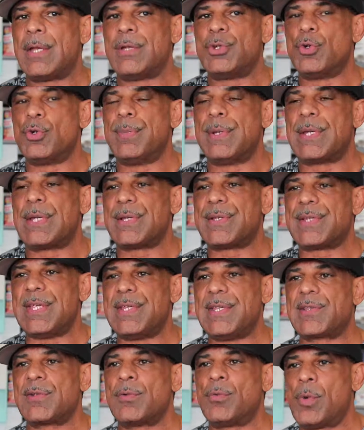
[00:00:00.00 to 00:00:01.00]
didn't do it because
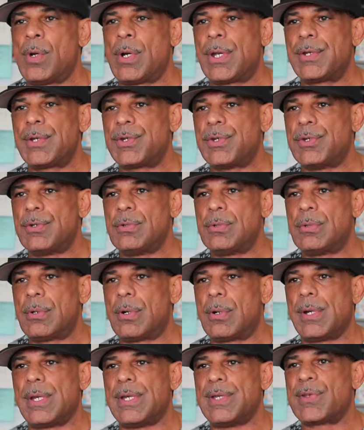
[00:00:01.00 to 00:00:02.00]
Eason wanted to,
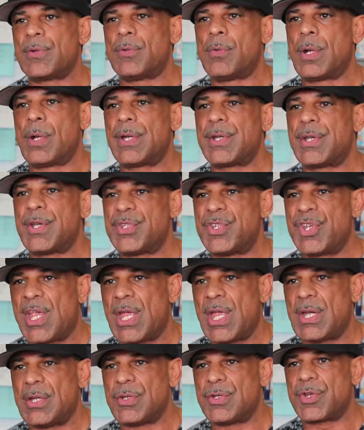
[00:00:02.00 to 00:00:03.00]
or Eason wanted to
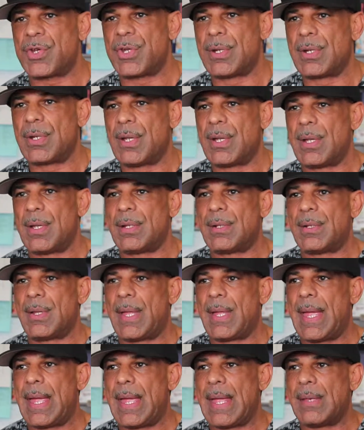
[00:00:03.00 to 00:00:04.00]
change.
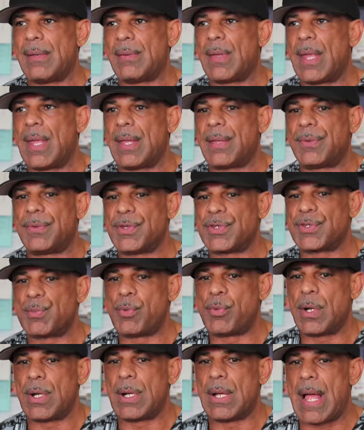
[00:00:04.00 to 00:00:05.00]
And at this
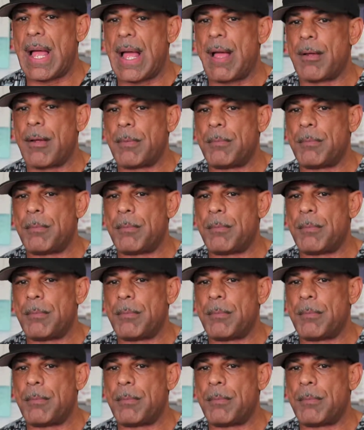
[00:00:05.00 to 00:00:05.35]
point, I